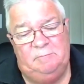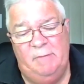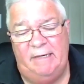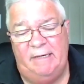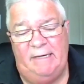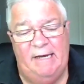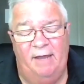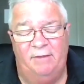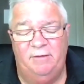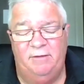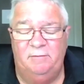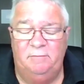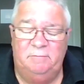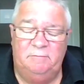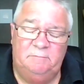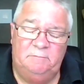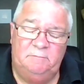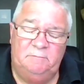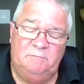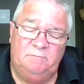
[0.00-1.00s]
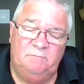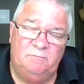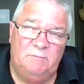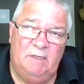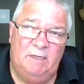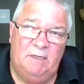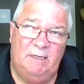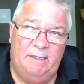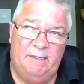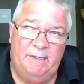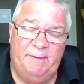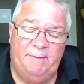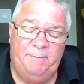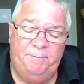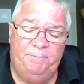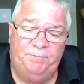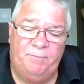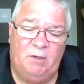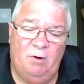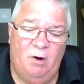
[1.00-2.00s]
many other
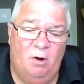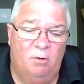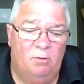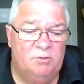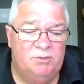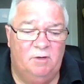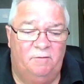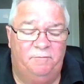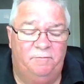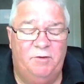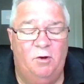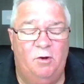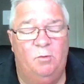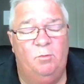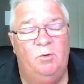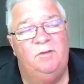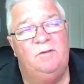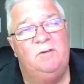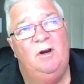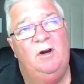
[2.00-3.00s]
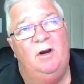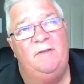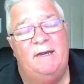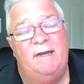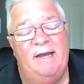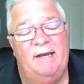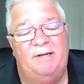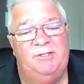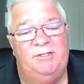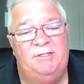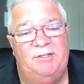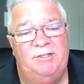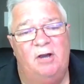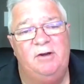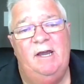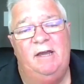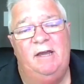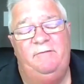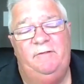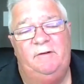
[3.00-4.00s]
um, growers I've dealt with, you know, they actually
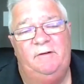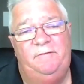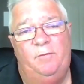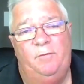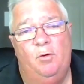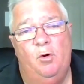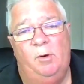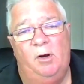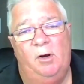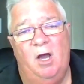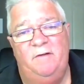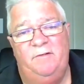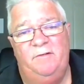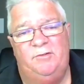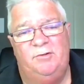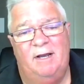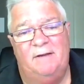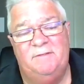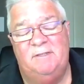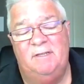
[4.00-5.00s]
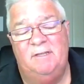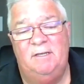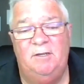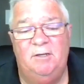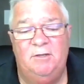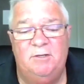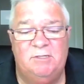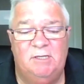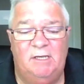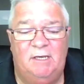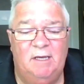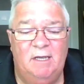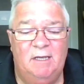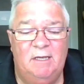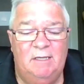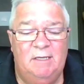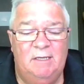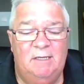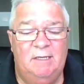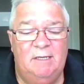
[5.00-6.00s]
don't have formal overdrafts and they're using
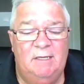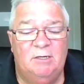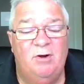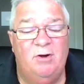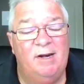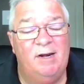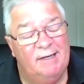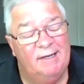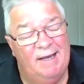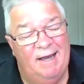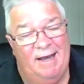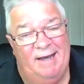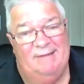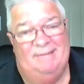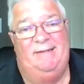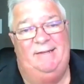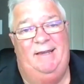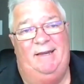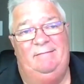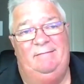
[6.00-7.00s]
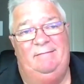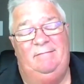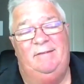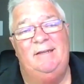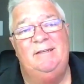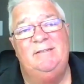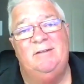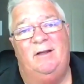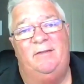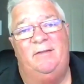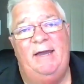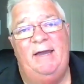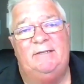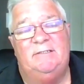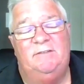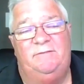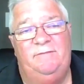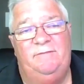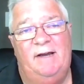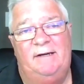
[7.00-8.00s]
credit card debt, things like
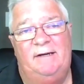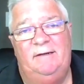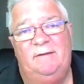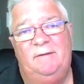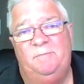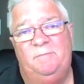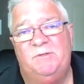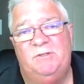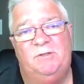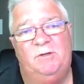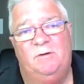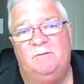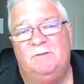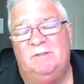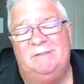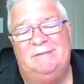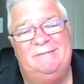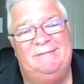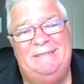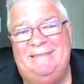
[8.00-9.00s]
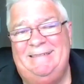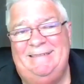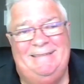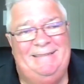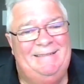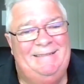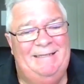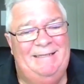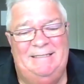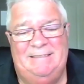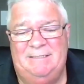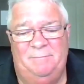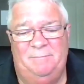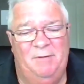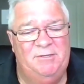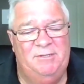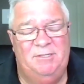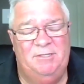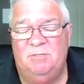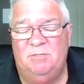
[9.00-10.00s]
that to fund themselves. And it's the
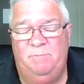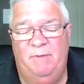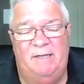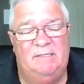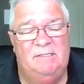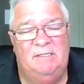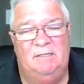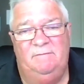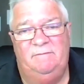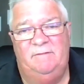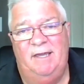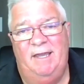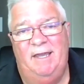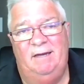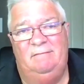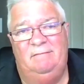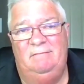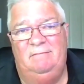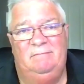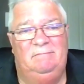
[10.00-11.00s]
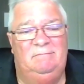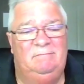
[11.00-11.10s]
most expensive debt,